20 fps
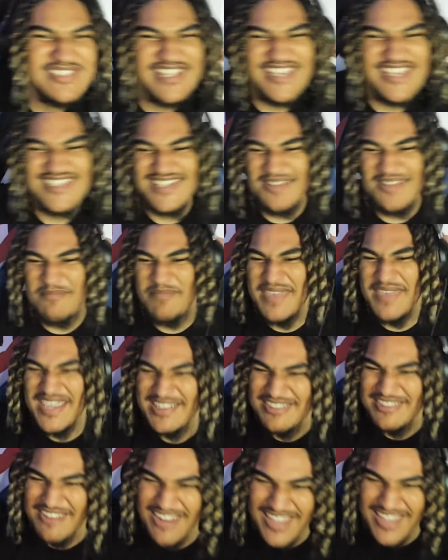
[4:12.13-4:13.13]
it's the
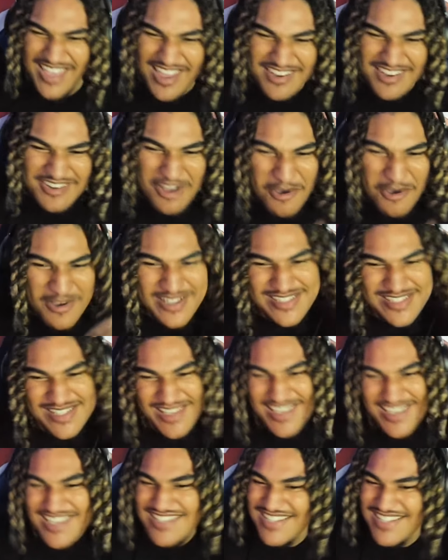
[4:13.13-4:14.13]
big three. Y'all know it,
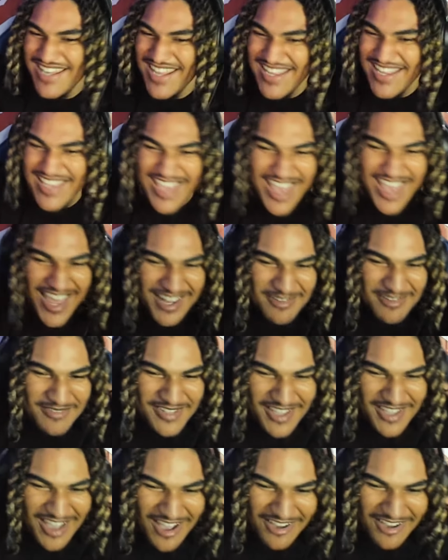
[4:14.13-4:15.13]
so he said they gotta
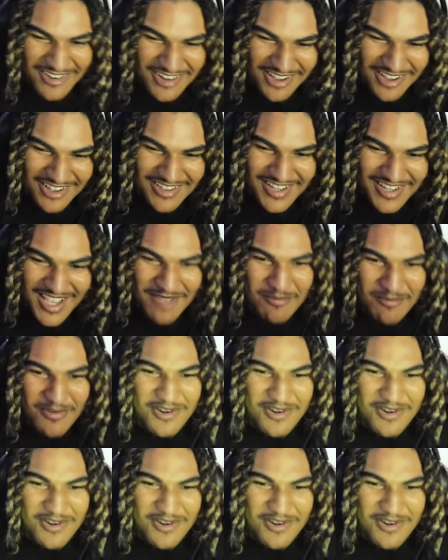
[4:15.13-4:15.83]
be out. Hold on, now,